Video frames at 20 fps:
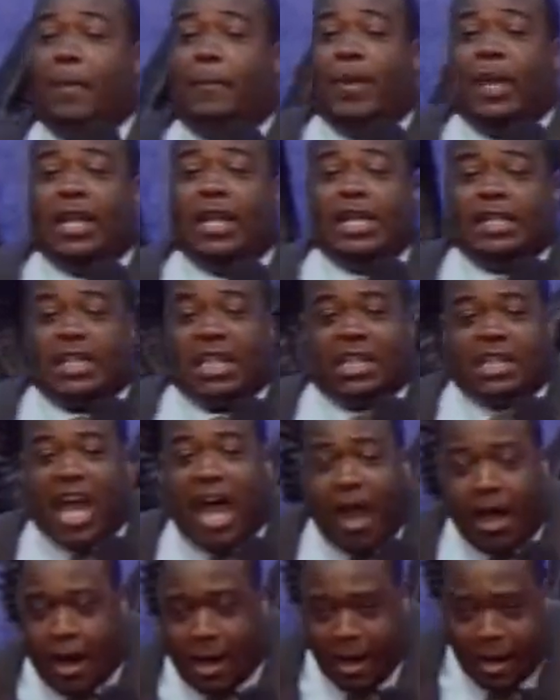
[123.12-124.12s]
Bennett
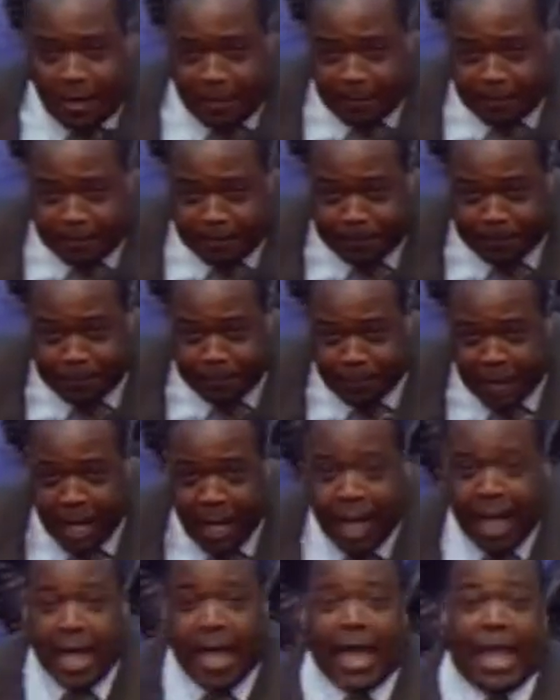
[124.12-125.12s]
III.
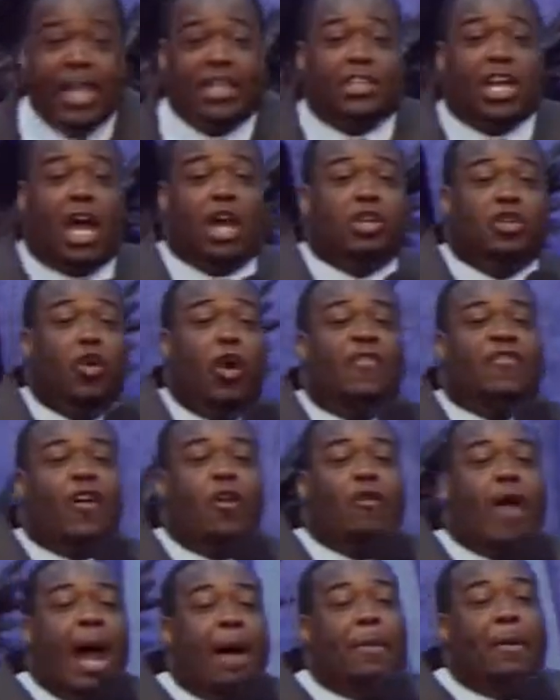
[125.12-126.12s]
He's going to do it for
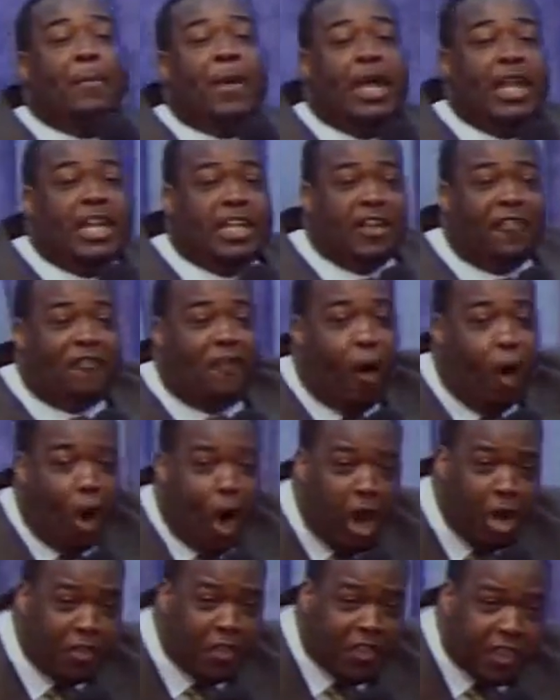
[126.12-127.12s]
Robert Bennett
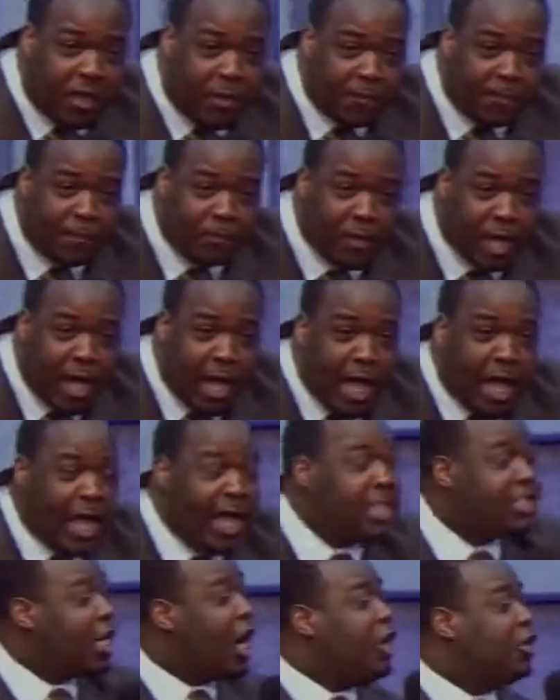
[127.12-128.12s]
IV.
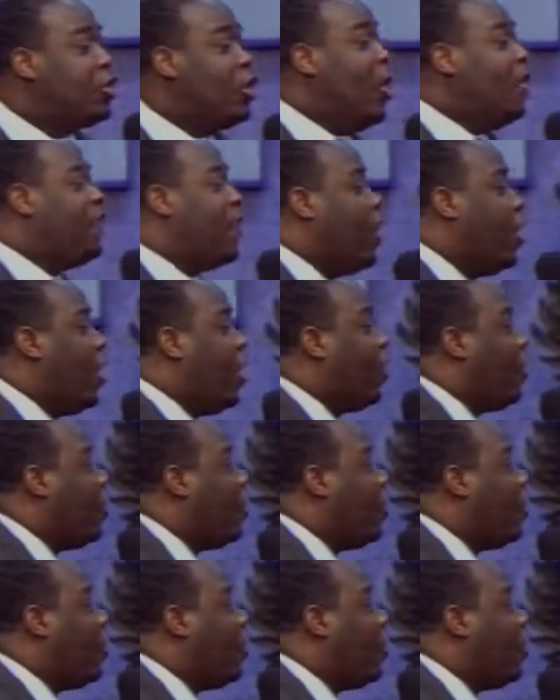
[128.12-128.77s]
He's going to do it for